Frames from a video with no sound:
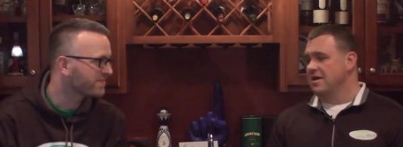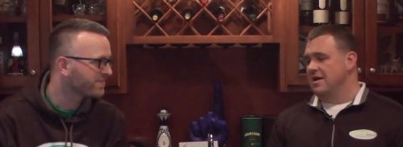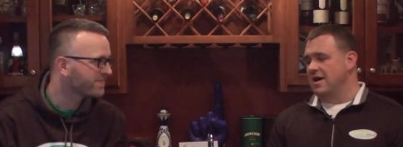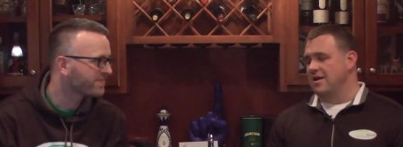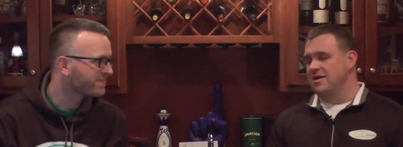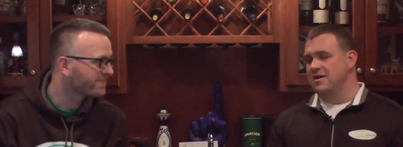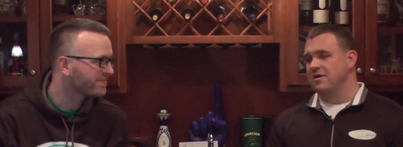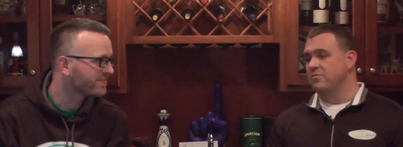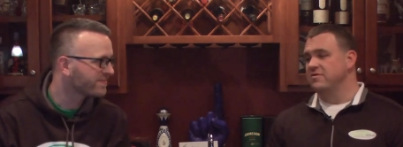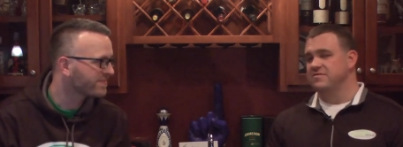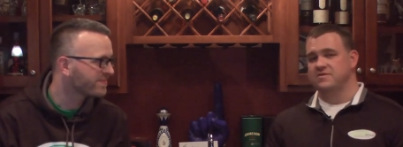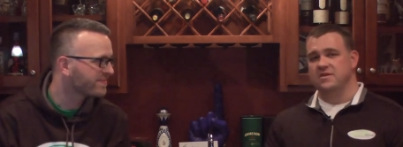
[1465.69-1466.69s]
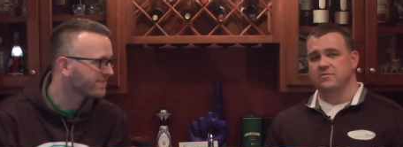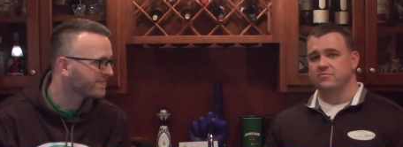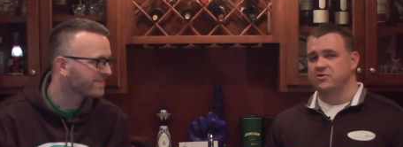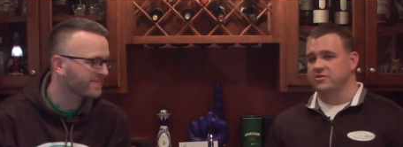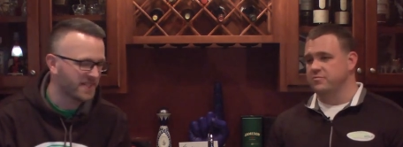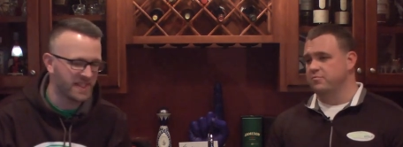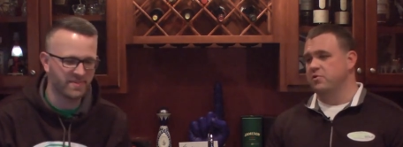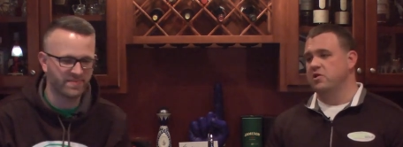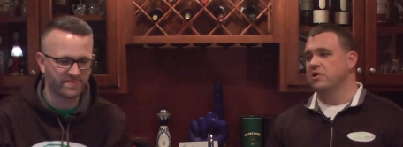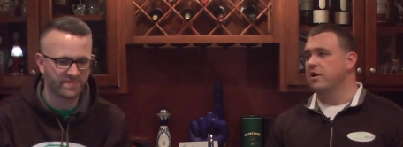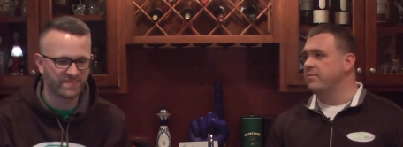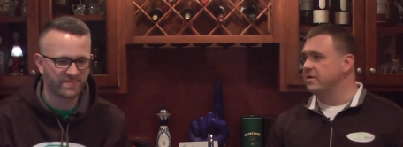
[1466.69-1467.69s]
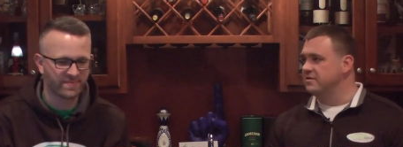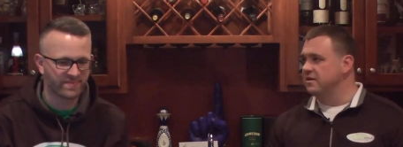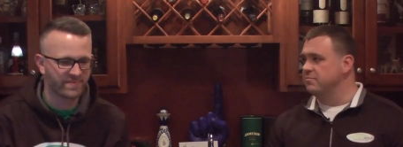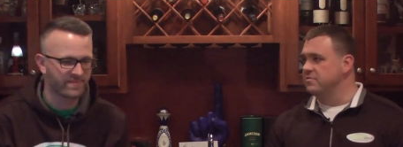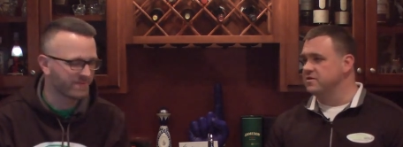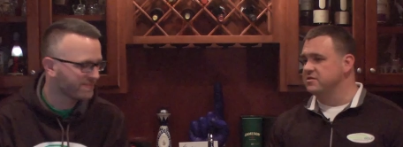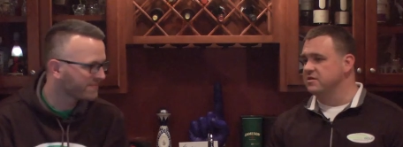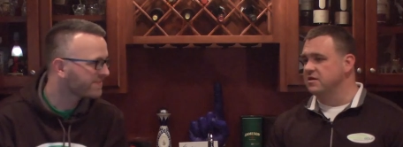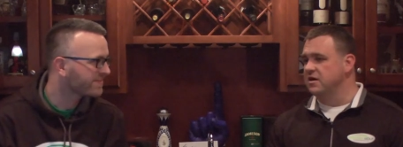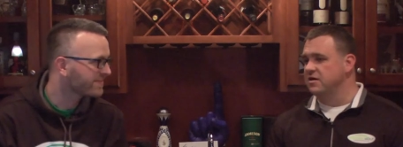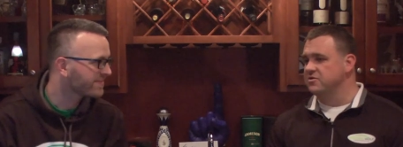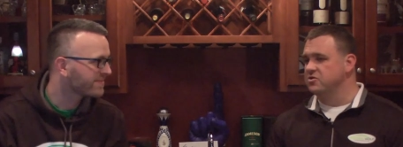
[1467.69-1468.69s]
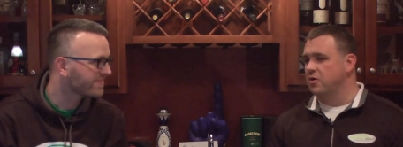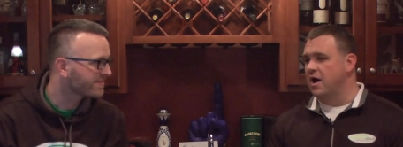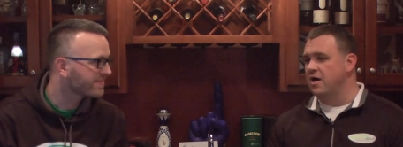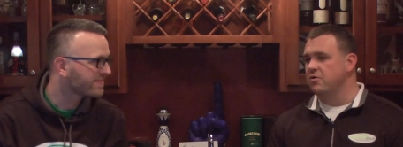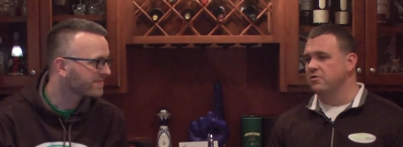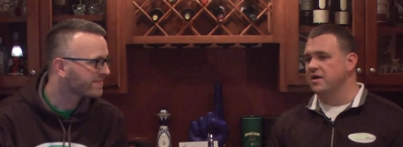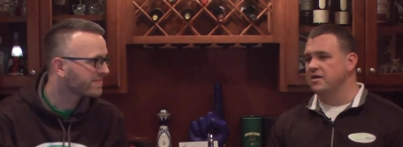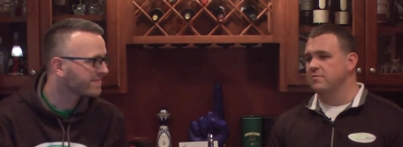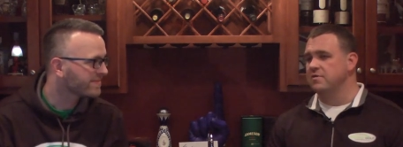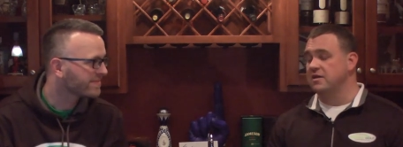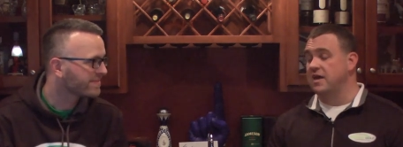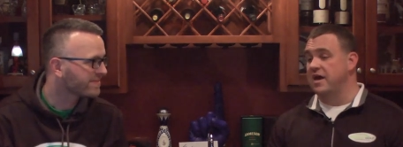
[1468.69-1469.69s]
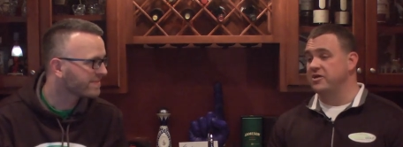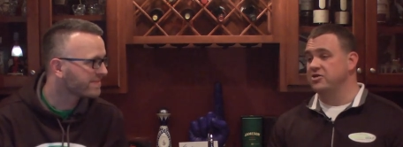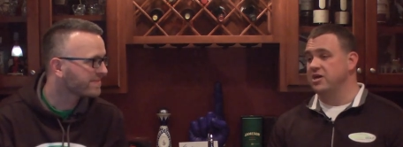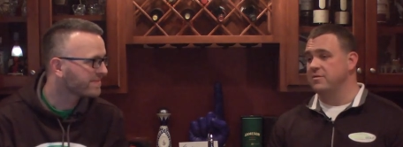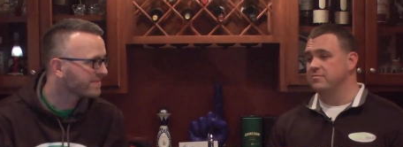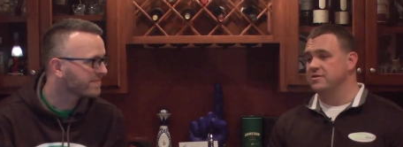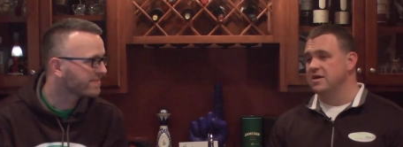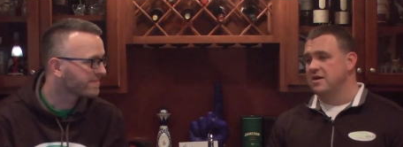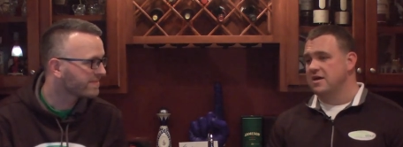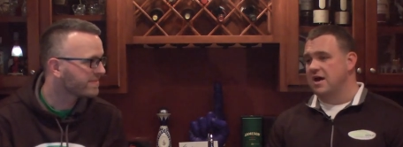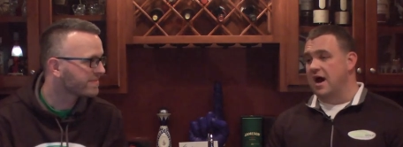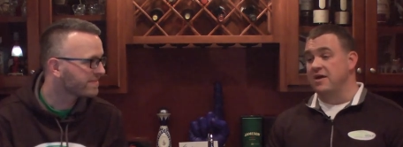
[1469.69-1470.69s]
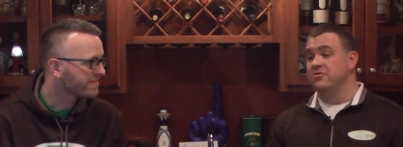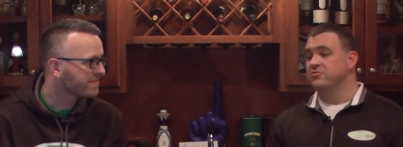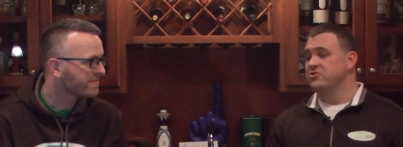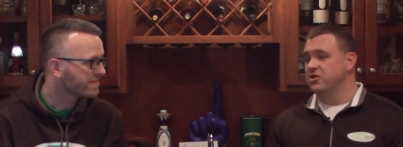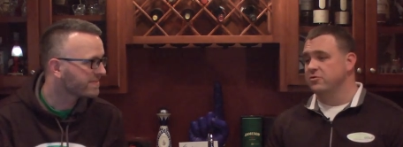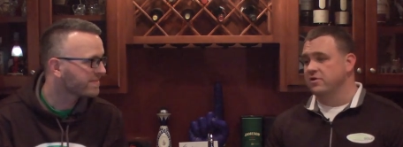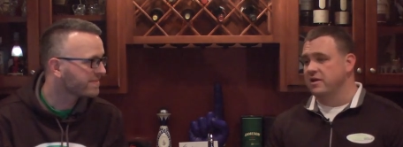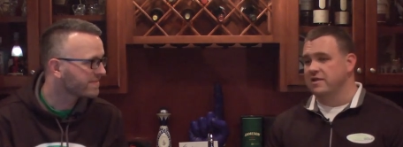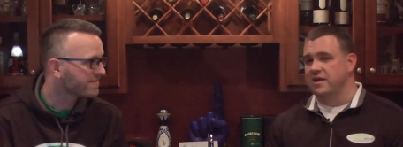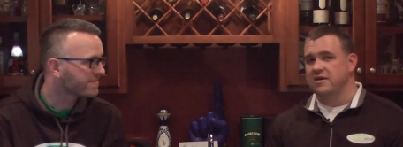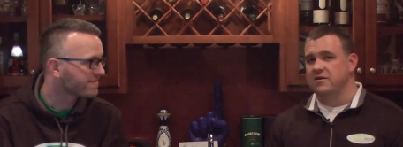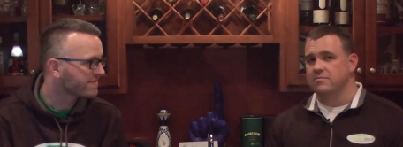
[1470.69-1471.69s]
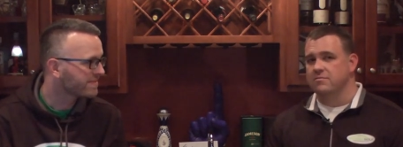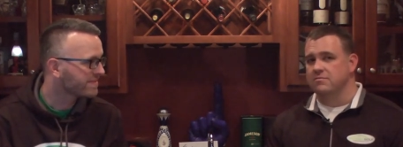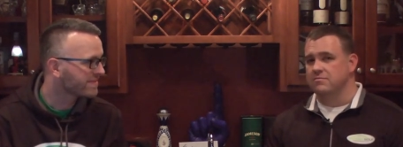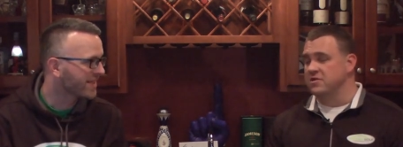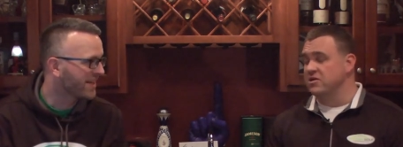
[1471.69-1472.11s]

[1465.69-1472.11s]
Speaker 1: And he and we've seen him just plummet and miss the cut. So I don't like him in cash games. I don't generally like him